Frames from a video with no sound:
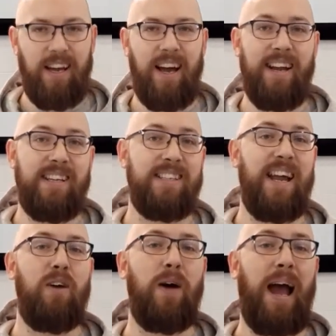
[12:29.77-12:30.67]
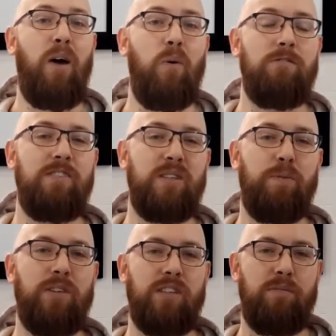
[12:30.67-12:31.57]
And it's now our
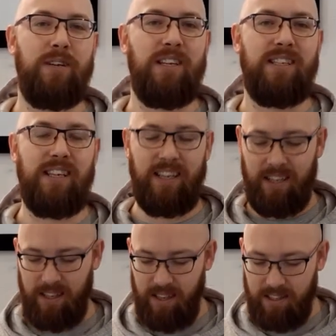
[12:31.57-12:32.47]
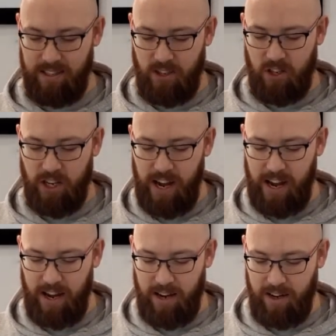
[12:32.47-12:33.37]
responsibility to
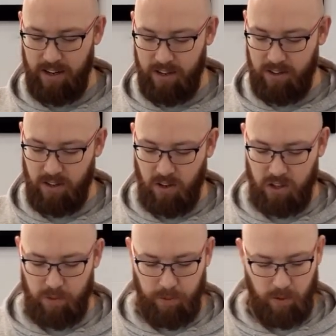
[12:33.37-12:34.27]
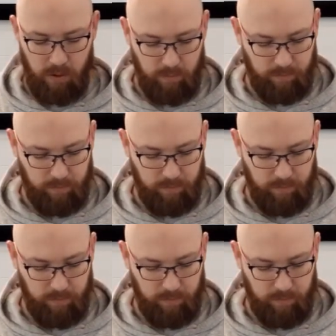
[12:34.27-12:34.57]
share the gospel.